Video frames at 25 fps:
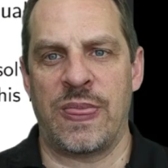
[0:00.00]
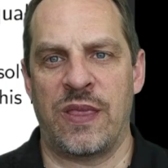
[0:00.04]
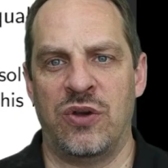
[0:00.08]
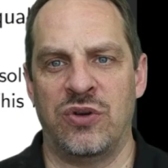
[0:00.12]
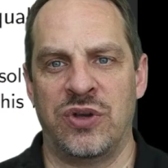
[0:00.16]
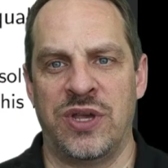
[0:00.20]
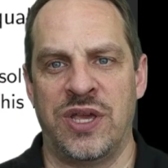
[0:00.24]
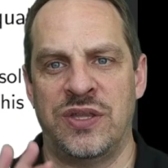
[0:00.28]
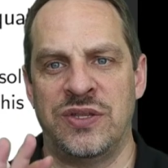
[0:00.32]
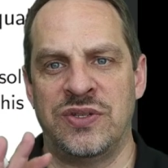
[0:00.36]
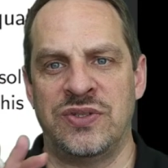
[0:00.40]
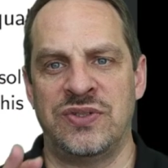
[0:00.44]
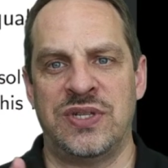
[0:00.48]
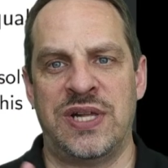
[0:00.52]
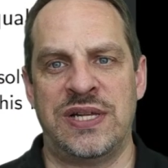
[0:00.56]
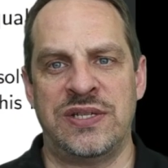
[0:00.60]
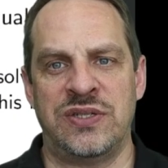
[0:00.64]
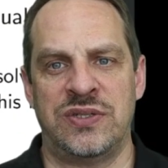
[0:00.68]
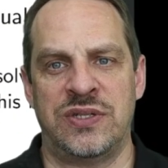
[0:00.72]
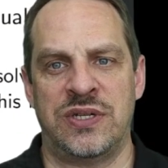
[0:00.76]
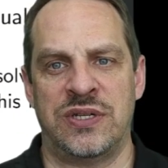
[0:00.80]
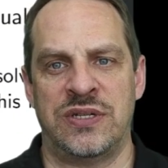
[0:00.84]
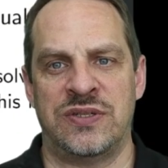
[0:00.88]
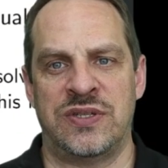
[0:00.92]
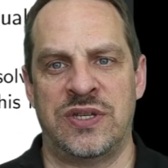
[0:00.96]
Okay, this
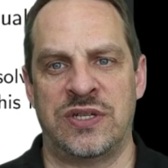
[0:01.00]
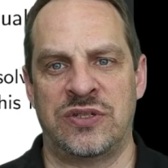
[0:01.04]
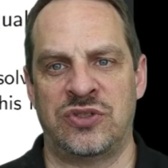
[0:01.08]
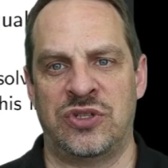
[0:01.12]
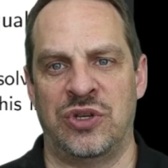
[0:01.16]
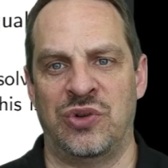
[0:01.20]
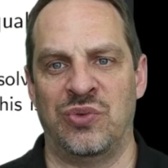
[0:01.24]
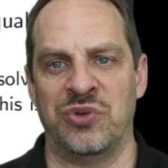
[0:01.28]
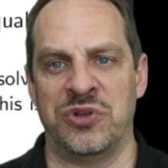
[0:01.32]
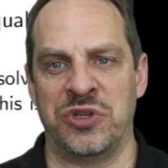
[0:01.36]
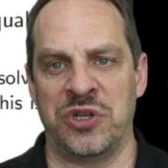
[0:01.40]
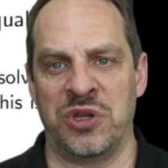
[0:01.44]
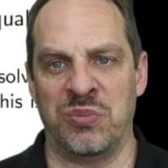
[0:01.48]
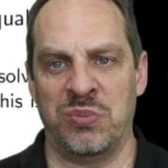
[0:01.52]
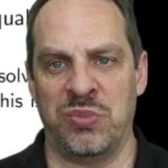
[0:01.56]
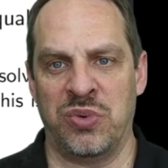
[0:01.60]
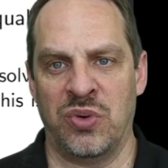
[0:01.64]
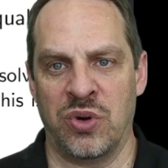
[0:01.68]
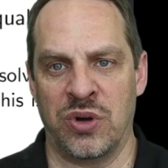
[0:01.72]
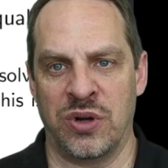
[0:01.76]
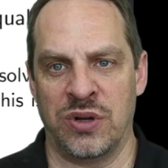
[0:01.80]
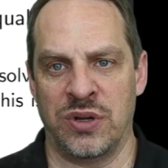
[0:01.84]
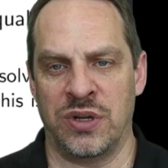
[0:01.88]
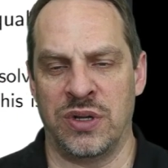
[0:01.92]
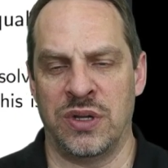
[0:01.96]
last slide is actually really
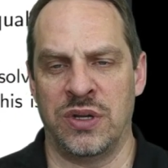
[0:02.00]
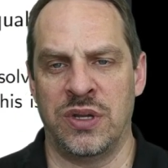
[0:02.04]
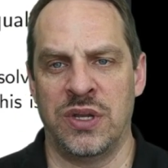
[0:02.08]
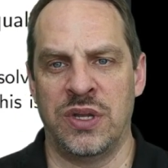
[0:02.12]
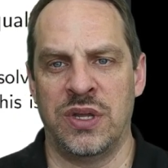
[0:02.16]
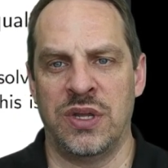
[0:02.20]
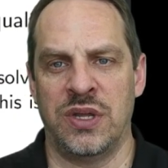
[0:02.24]
important.